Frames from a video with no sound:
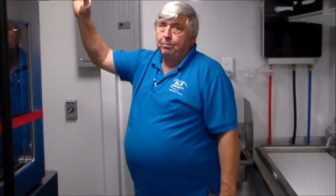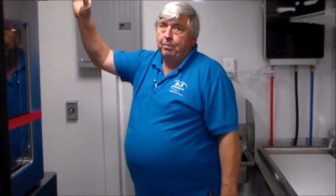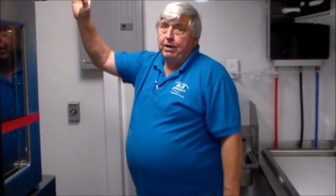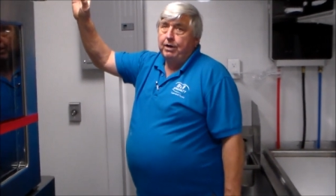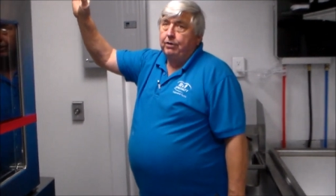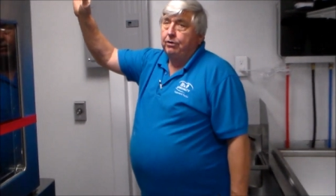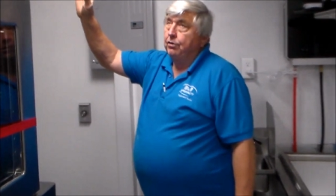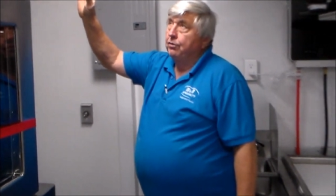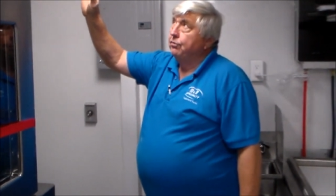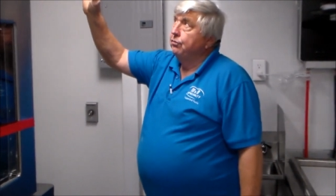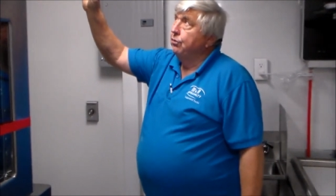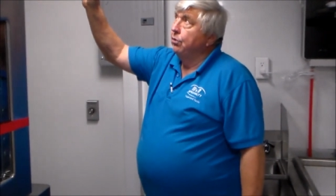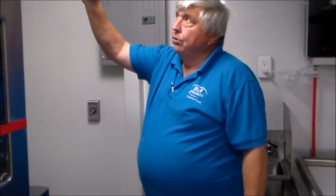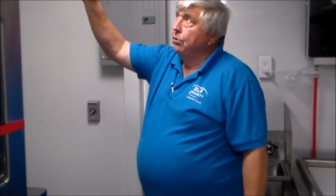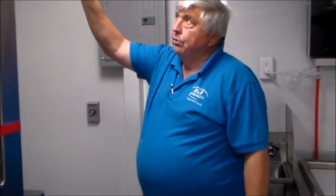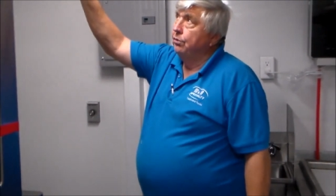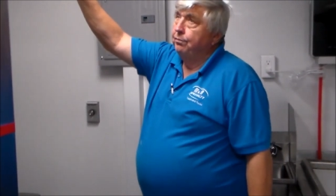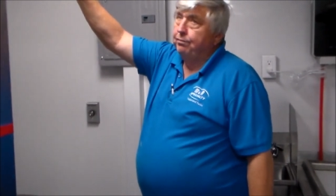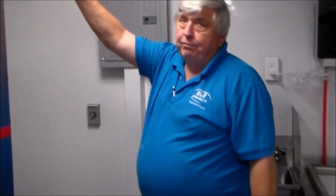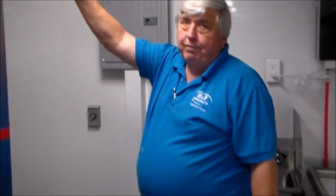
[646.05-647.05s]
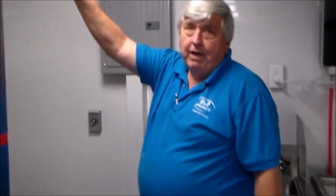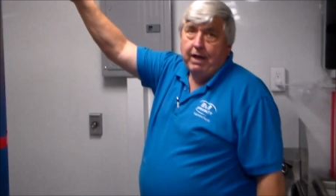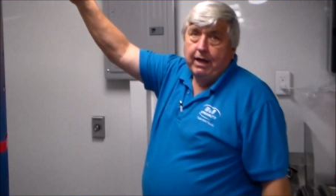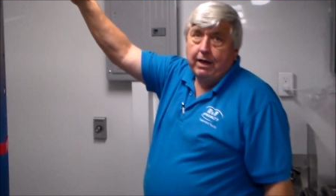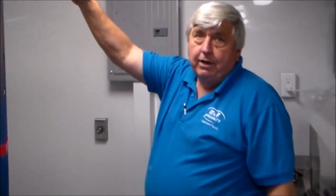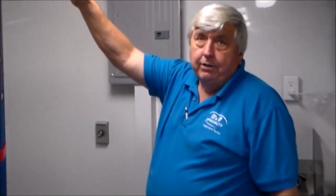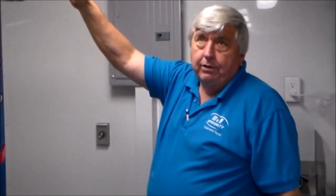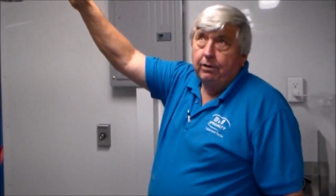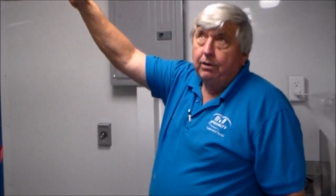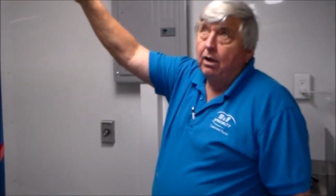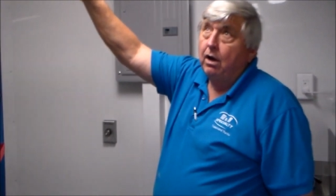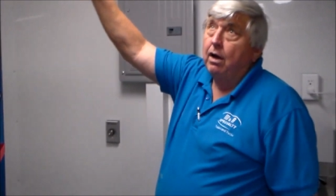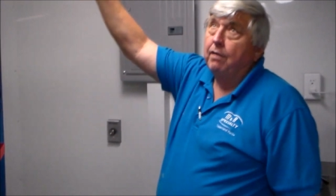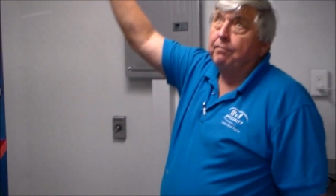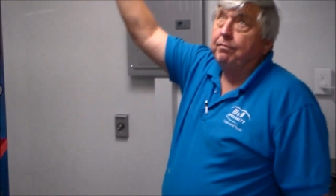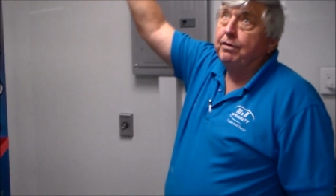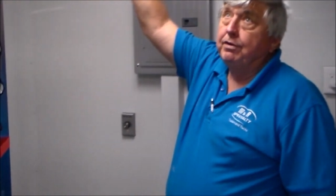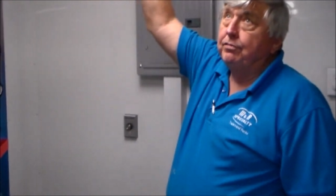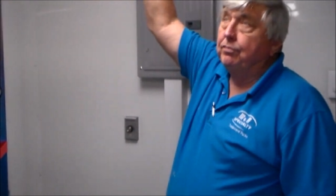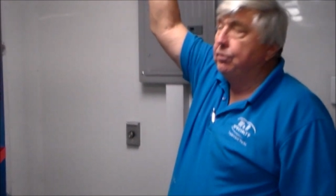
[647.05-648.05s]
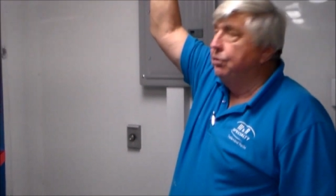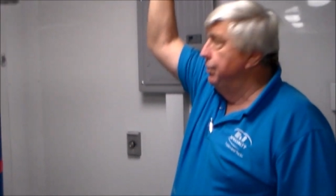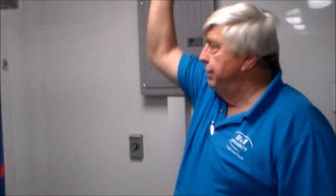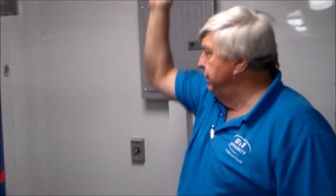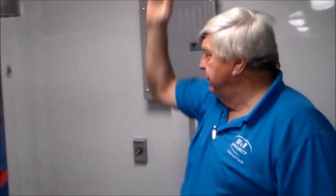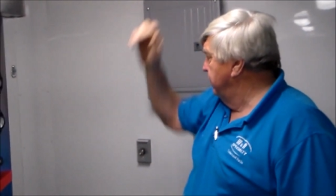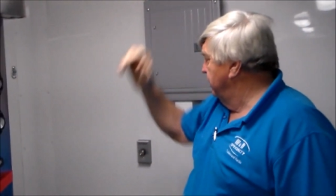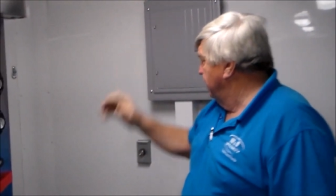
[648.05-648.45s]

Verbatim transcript: speed controlled fan of this hood